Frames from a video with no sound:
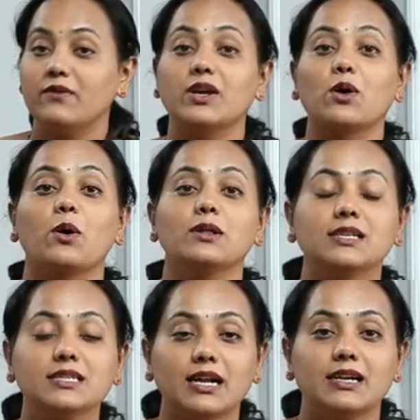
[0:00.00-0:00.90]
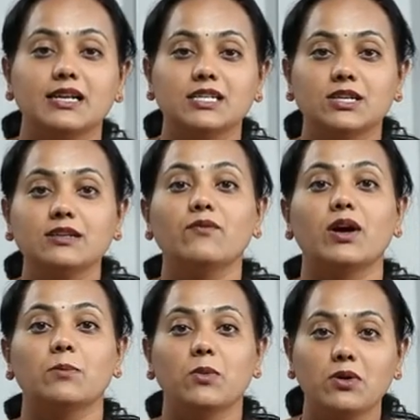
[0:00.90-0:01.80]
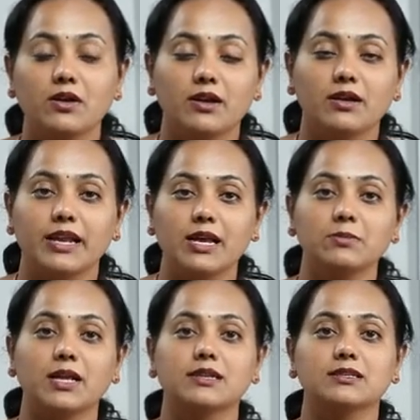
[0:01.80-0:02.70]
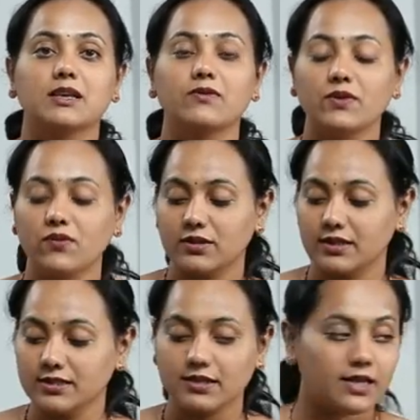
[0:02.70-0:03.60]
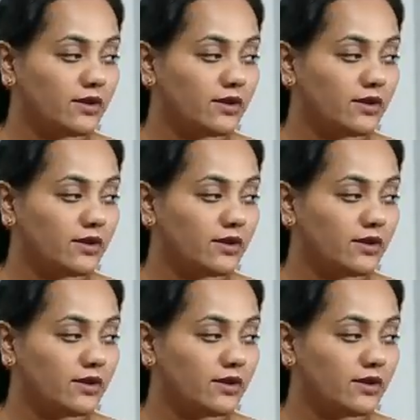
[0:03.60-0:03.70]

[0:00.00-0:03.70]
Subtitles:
We call this condition, one more name that is given for this,